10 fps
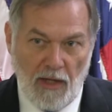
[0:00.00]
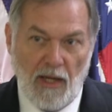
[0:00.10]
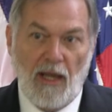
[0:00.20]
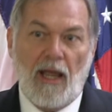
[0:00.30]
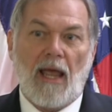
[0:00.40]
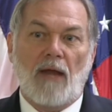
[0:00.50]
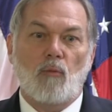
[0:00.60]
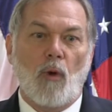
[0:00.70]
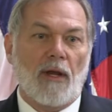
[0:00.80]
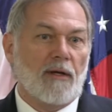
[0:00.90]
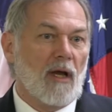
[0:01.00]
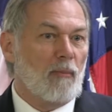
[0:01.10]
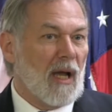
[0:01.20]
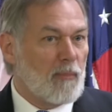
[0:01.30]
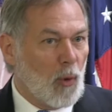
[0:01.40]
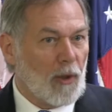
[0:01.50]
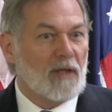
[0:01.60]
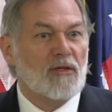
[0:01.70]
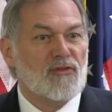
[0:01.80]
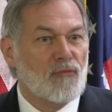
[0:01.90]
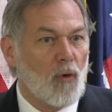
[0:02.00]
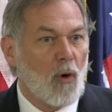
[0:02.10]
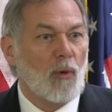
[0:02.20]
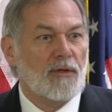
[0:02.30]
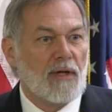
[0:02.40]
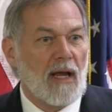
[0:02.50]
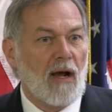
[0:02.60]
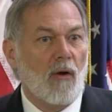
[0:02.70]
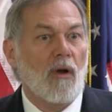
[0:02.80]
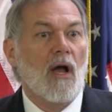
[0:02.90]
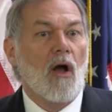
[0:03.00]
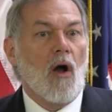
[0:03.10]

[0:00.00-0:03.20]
Yeah. And when by putting this forward now,